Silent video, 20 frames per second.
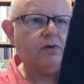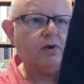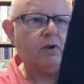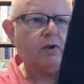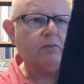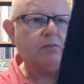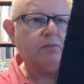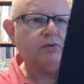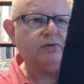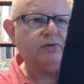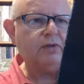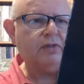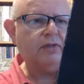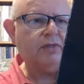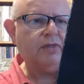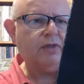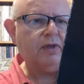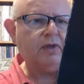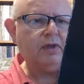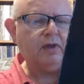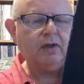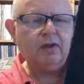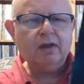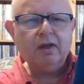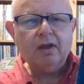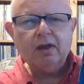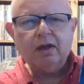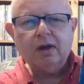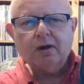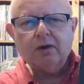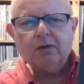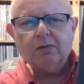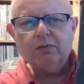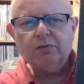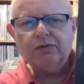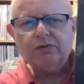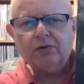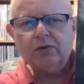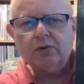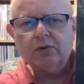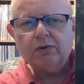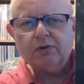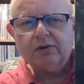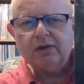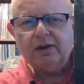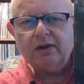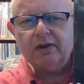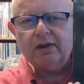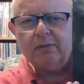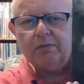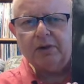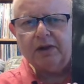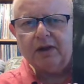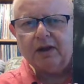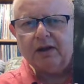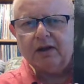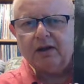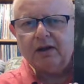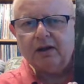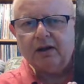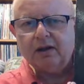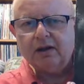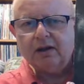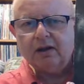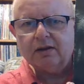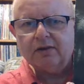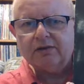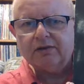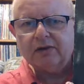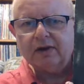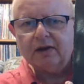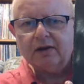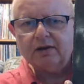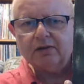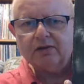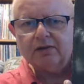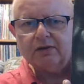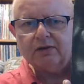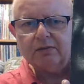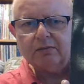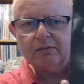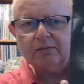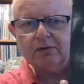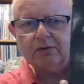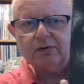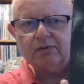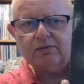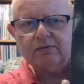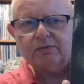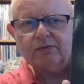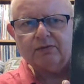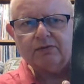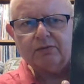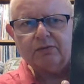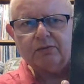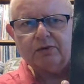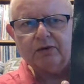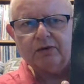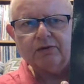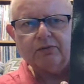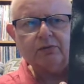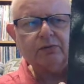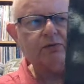album, which I think was called In the Beginning in the States, but for some reason